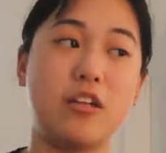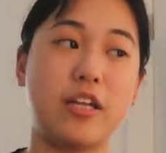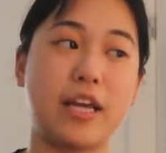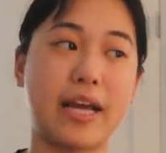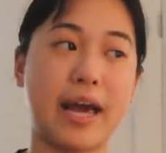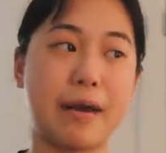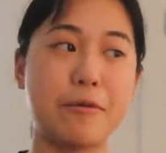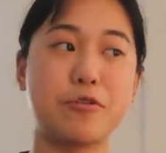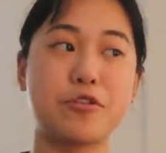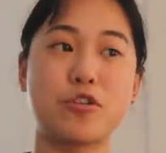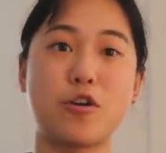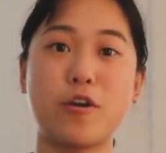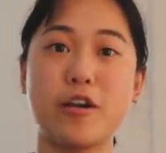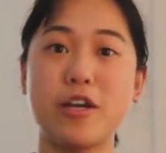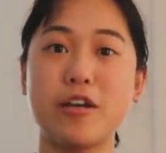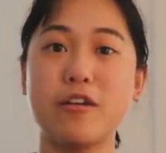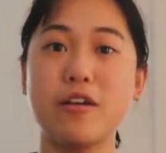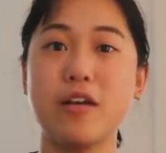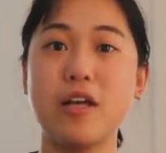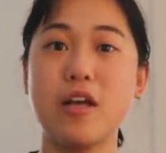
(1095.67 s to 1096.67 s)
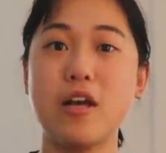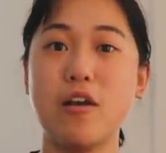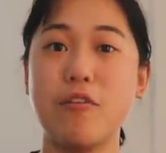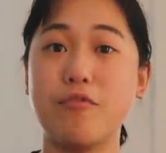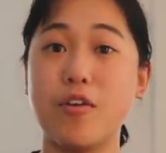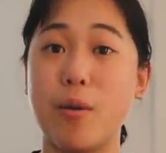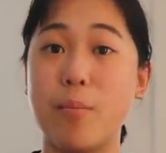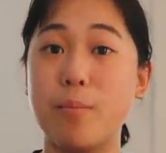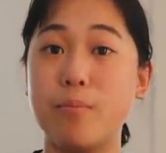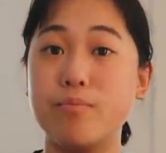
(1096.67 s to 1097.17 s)
Like I was starting
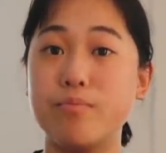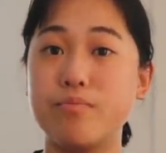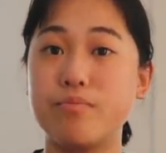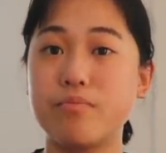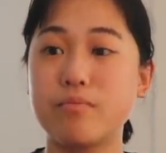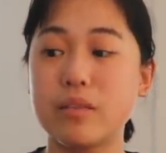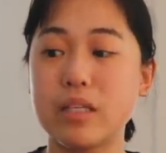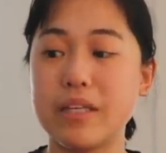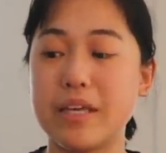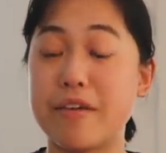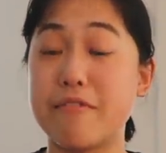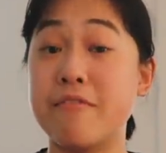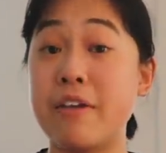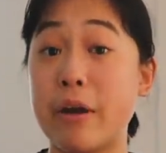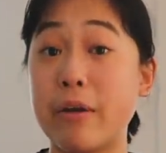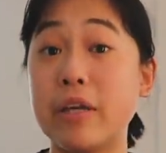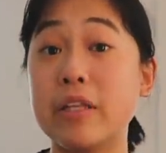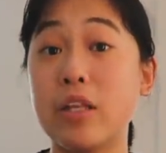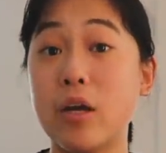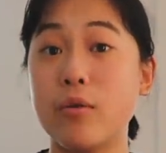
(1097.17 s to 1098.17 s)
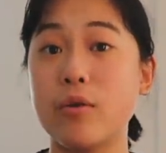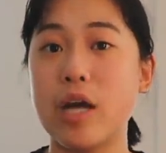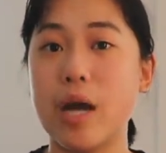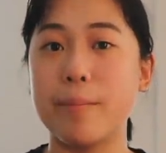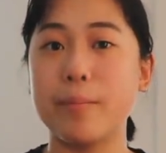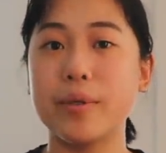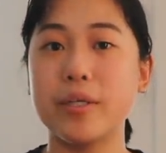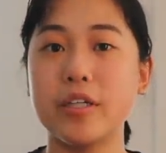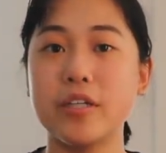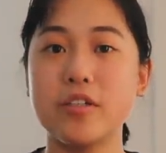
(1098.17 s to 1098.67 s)
from like very low
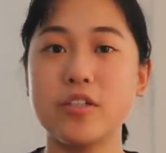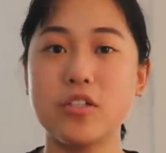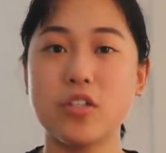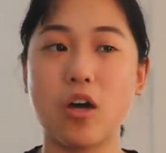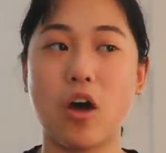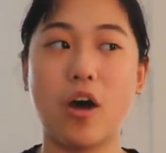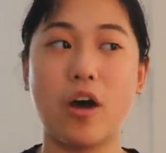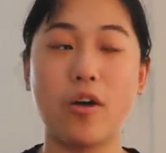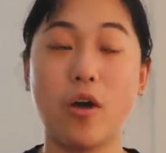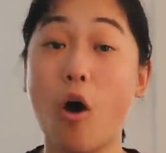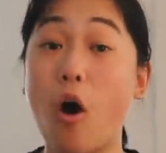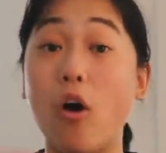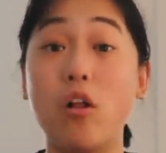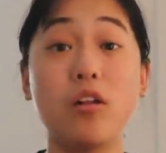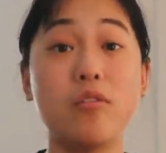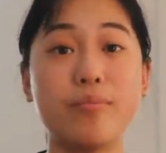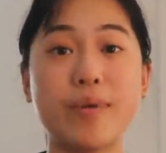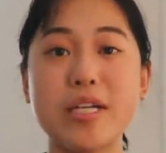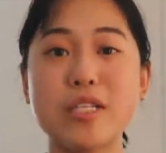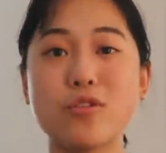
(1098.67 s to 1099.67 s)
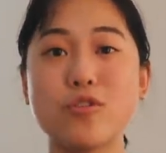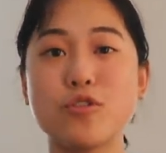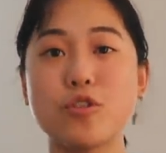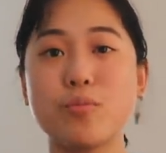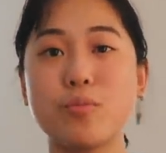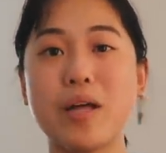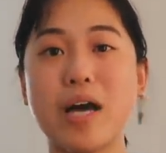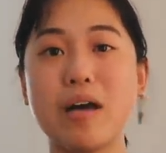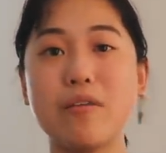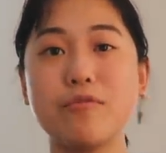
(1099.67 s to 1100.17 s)
numbers on all of my
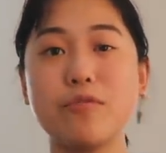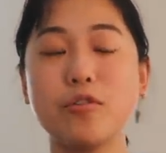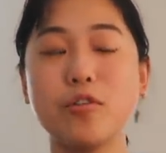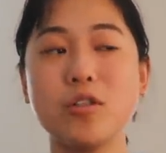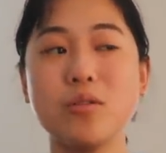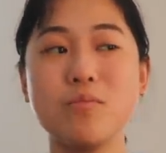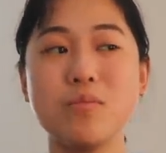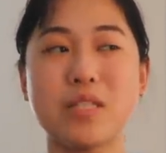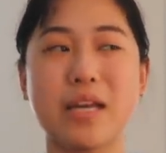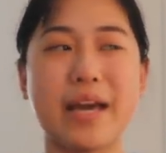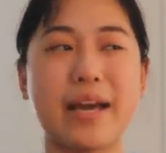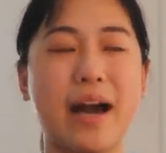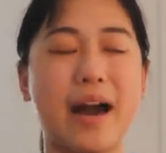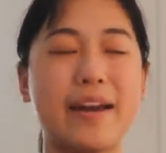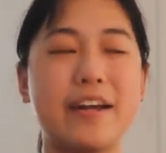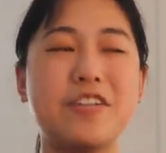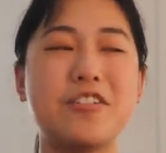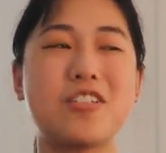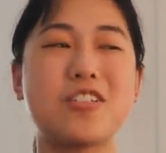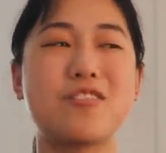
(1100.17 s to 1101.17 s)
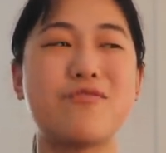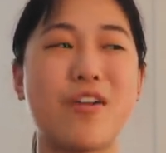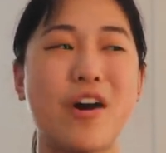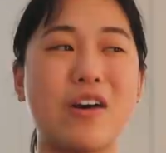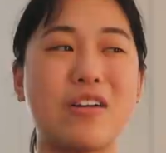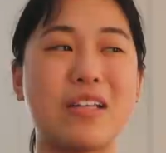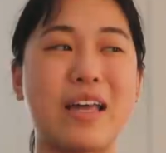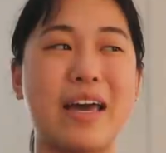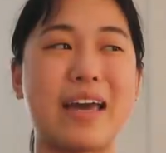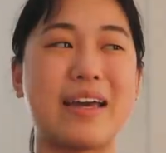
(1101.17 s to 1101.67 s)
social platforms, I kind of just
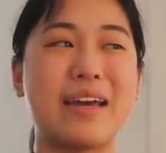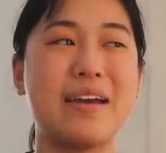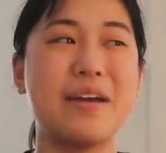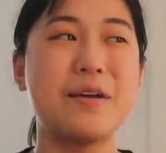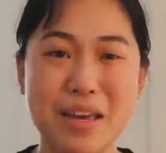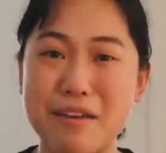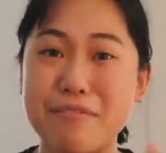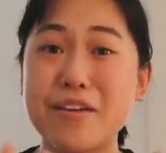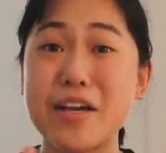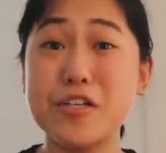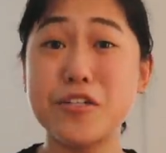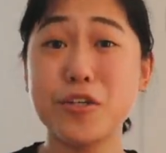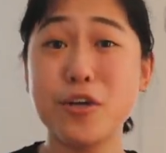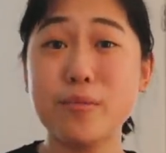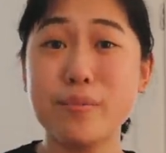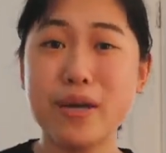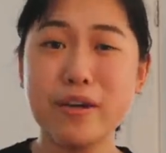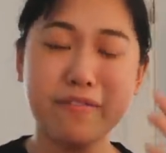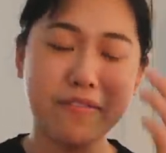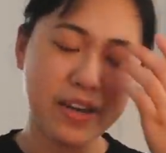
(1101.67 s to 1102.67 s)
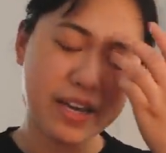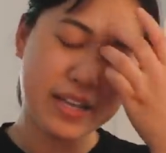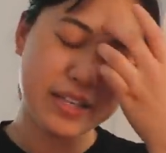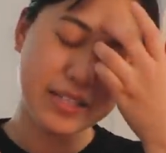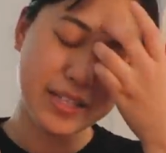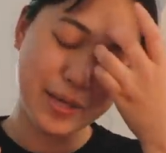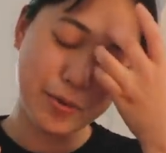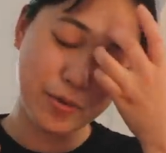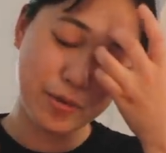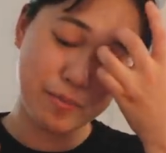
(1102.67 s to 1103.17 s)
felt like if I showed my
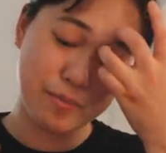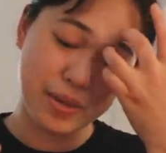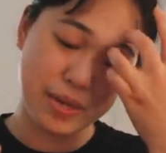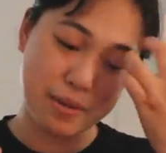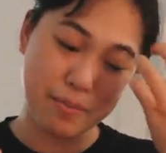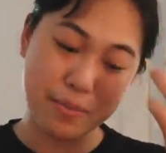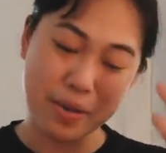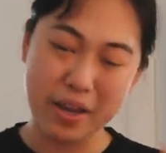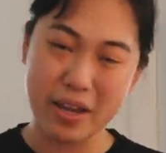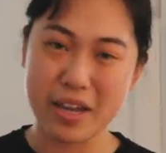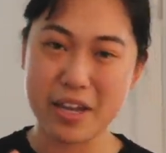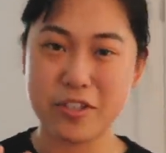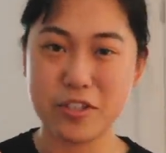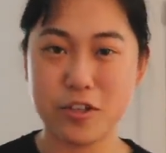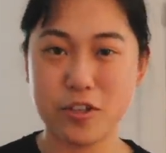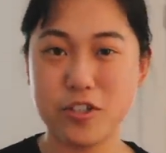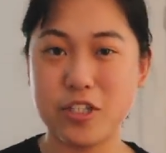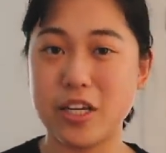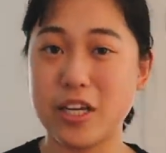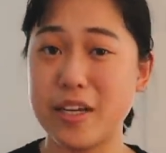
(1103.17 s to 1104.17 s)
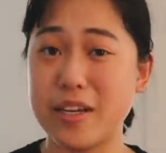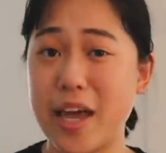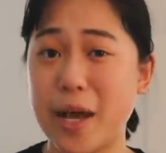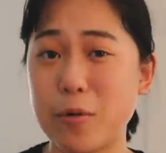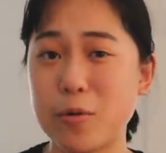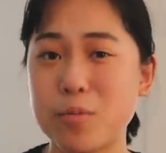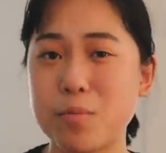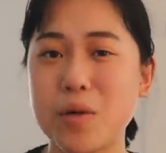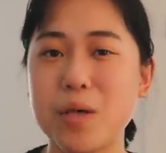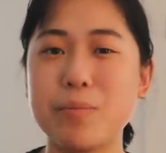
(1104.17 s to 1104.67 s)
face, it would be a bit easier to
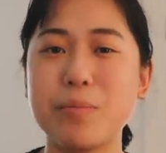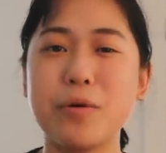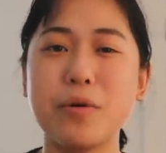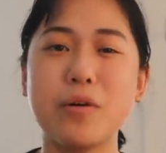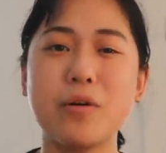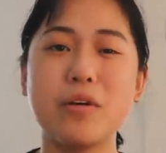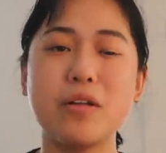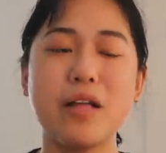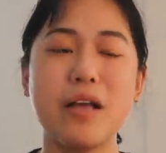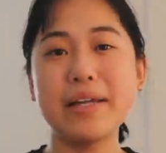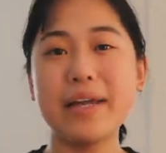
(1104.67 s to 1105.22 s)
connect with people.